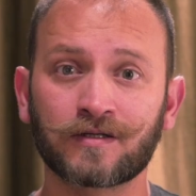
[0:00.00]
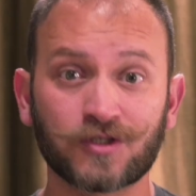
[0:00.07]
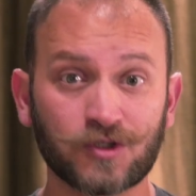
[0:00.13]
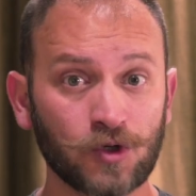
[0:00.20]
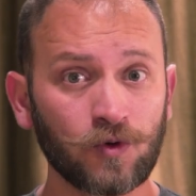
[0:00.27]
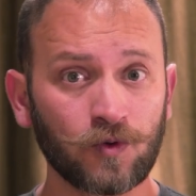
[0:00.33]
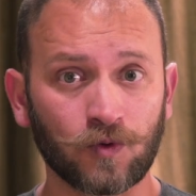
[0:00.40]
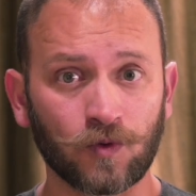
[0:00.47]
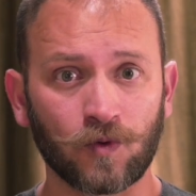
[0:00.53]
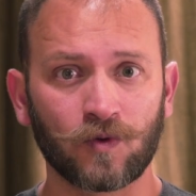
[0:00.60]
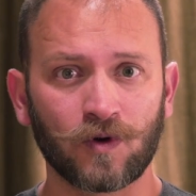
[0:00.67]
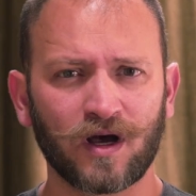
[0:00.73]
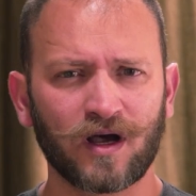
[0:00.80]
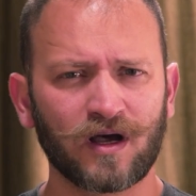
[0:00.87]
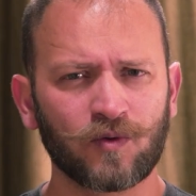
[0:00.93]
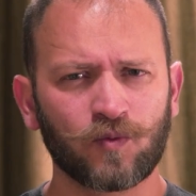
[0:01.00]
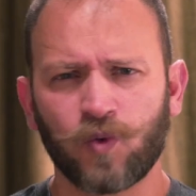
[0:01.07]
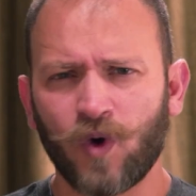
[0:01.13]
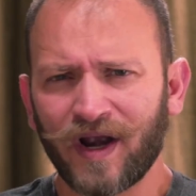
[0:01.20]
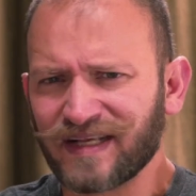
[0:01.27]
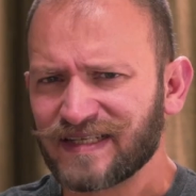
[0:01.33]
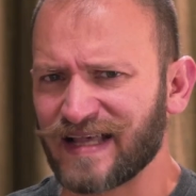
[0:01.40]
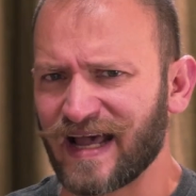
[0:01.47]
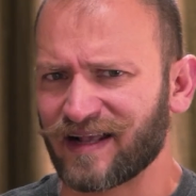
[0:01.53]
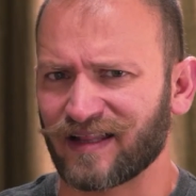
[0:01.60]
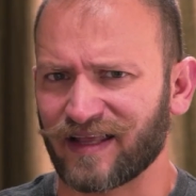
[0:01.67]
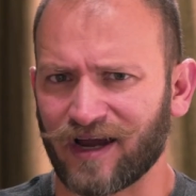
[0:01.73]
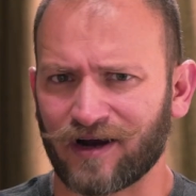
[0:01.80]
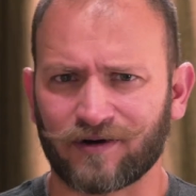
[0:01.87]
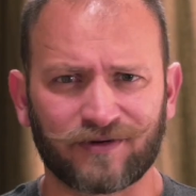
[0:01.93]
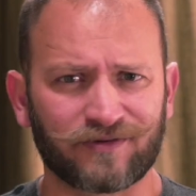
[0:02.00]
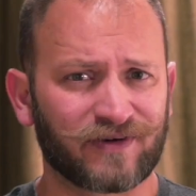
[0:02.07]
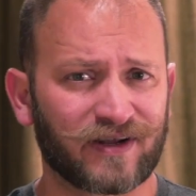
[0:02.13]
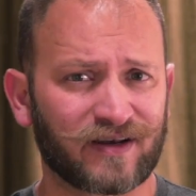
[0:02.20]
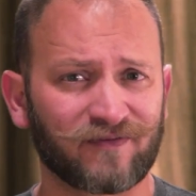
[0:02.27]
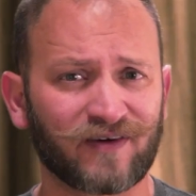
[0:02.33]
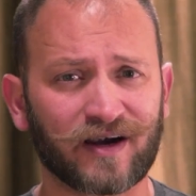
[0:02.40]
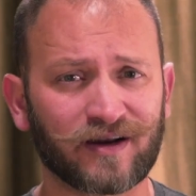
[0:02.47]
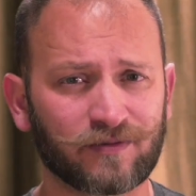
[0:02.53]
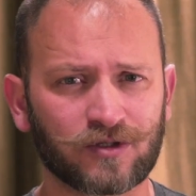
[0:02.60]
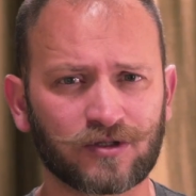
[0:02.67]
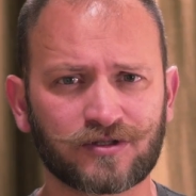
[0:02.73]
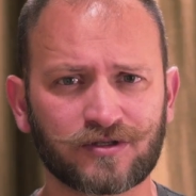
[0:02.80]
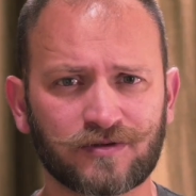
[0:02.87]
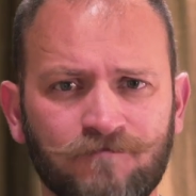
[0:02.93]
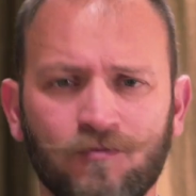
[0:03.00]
So, what exactly are Grafana variables?